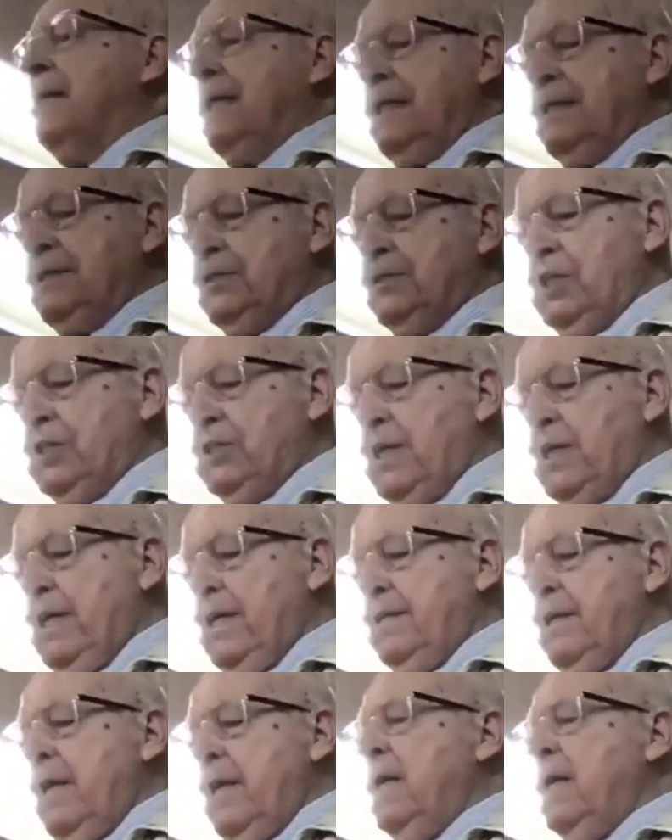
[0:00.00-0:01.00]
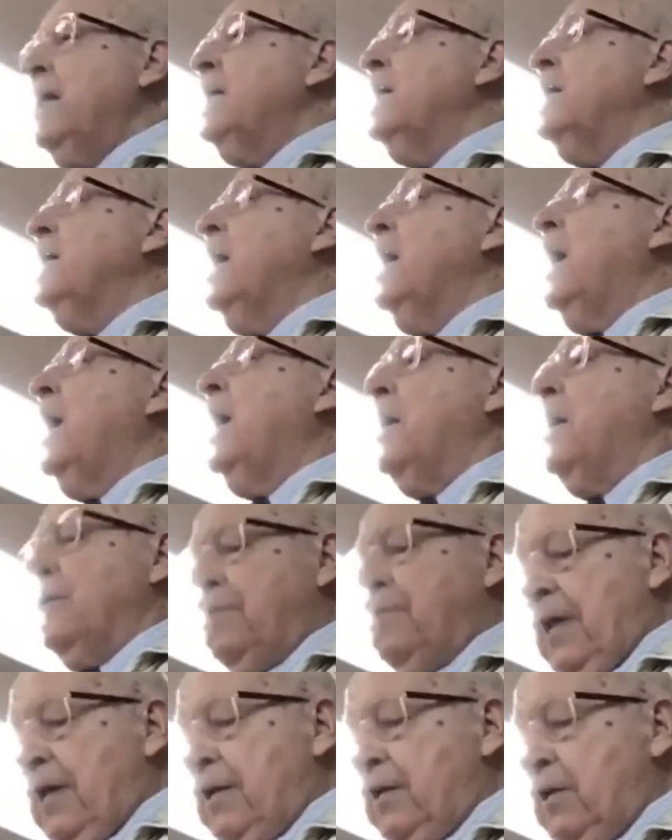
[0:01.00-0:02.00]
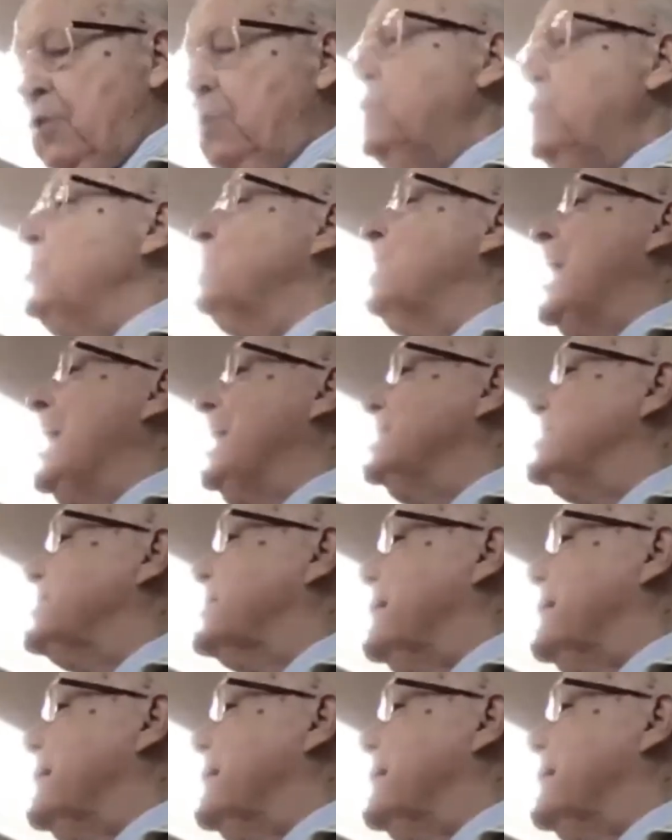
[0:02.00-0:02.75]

She said, Then you ask